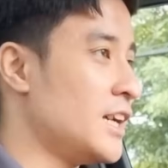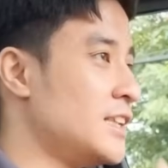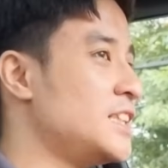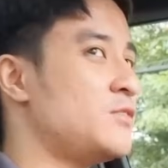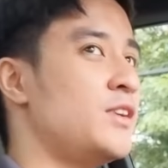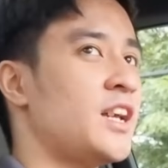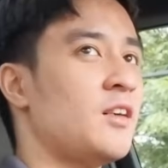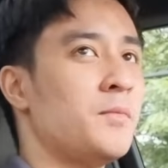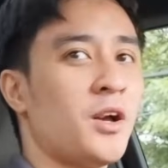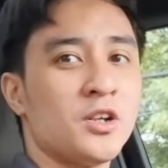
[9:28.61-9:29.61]
this vehicle
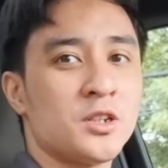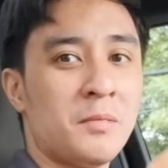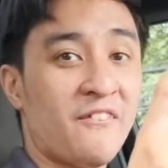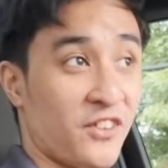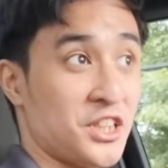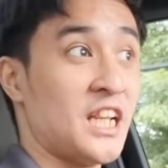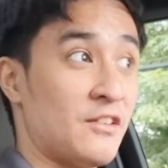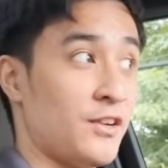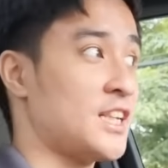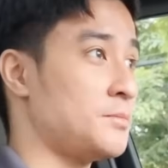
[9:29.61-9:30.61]
because my first
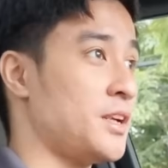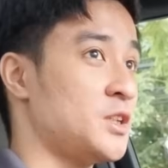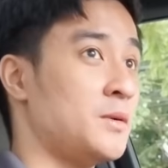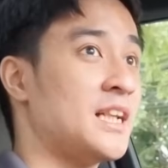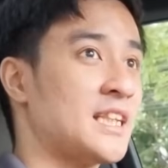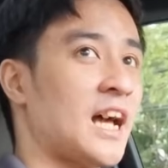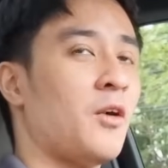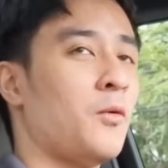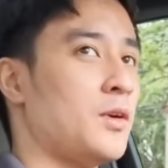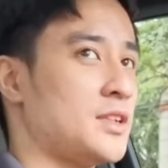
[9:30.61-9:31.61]
ever experience with the
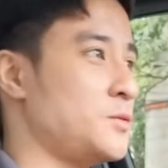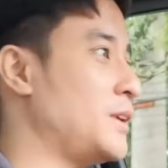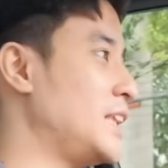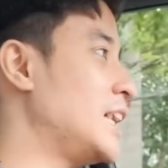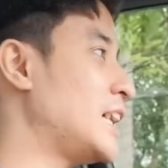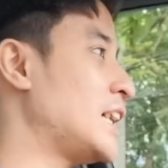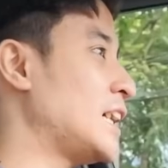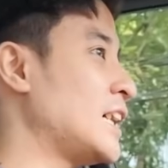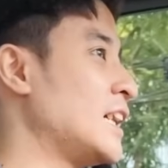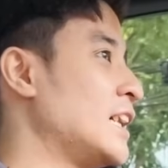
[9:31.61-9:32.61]
Tang was with
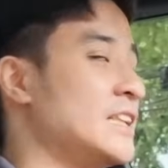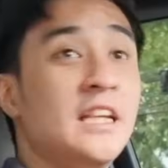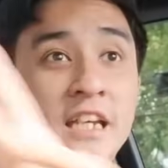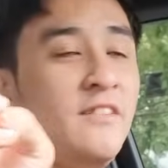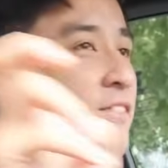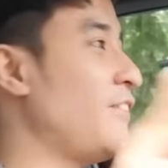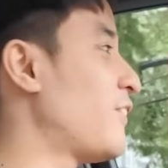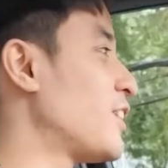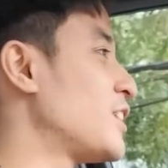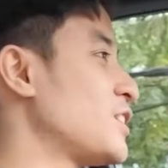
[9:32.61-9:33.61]
the EV
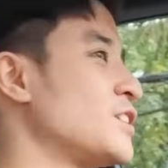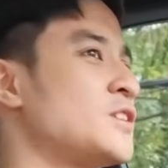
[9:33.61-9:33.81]
version.